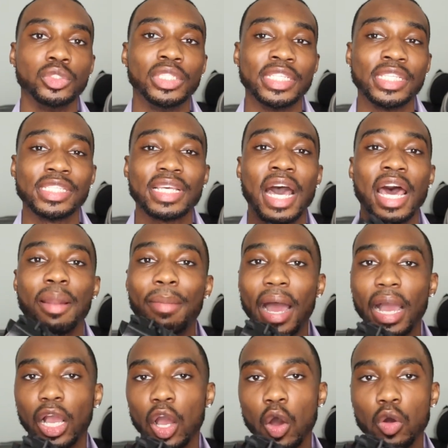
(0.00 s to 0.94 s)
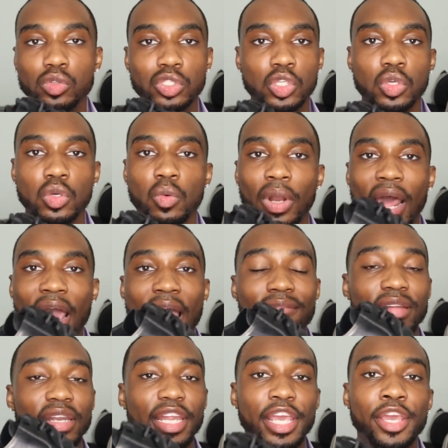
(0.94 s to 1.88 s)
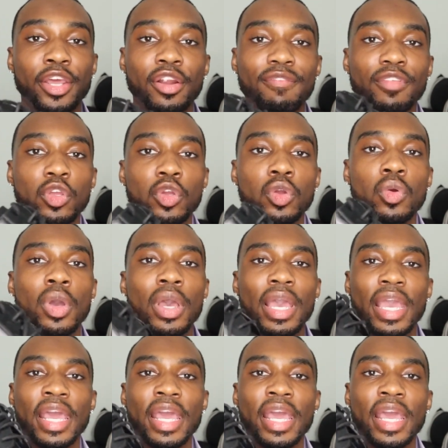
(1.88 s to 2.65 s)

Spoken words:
This is kind of my go-to when I have an interview,